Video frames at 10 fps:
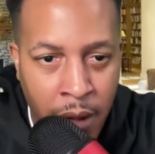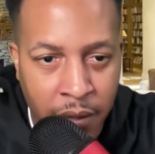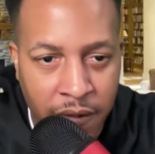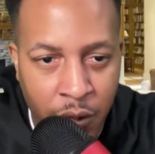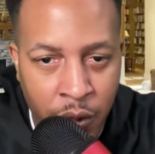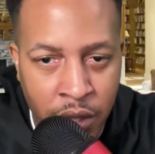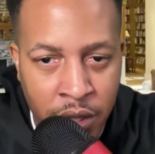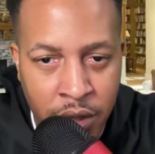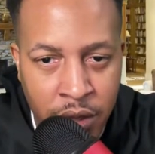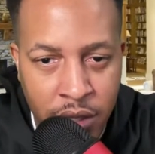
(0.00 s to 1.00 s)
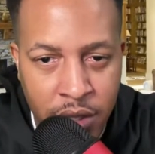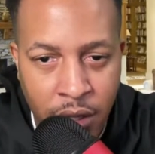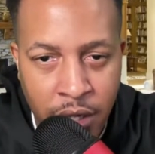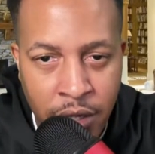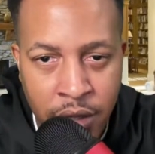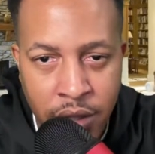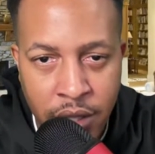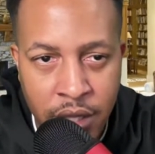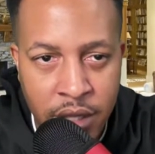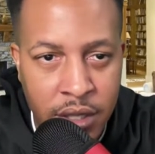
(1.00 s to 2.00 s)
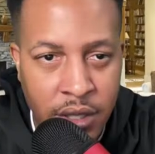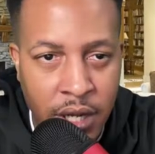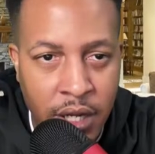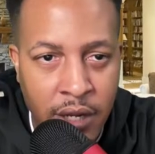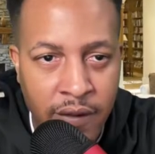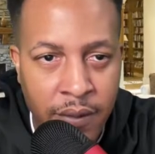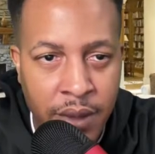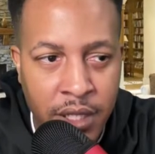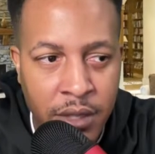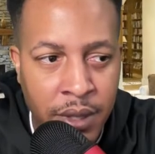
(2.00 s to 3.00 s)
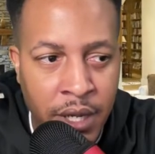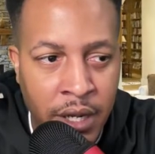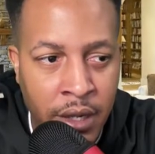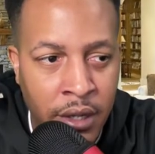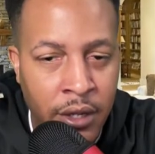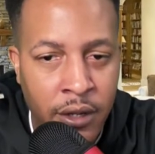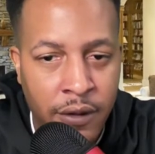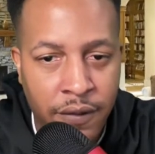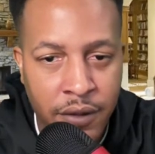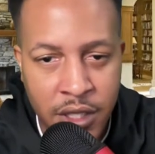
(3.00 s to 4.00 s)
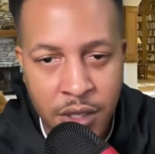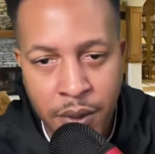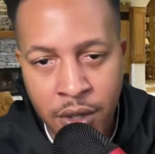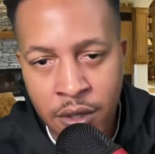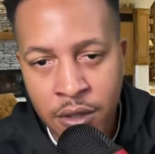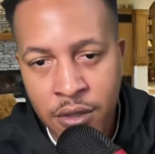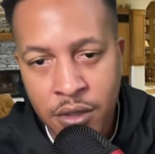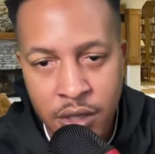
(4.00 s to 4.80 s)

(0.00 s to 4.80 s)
But for one, let's start here. It is the second of a back to back for the Spurs.